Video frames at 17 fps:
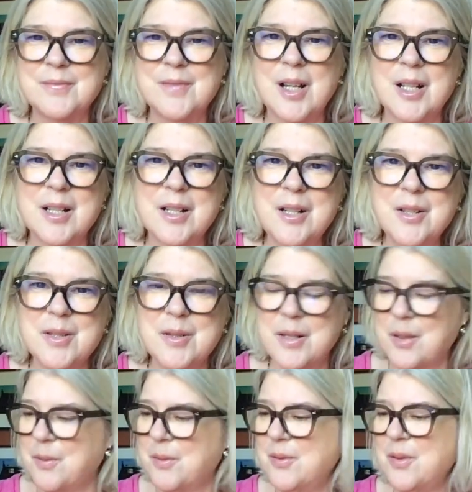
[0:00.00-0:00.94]
I don't know, it's a
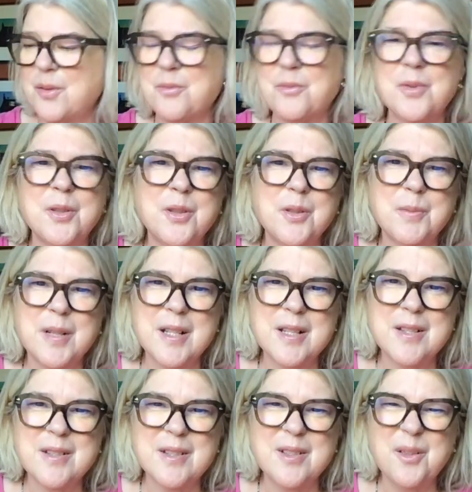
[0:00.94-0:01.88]
little, not rude, but it's
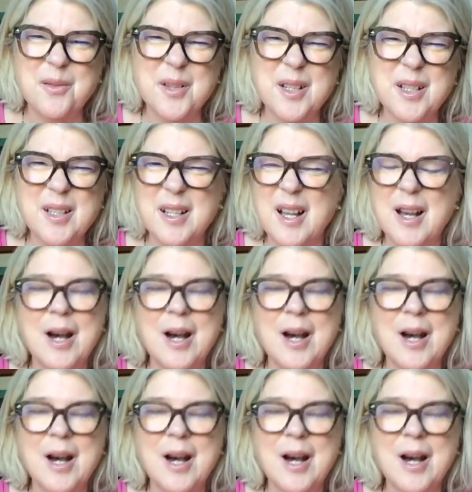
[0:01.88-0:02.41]
just not really,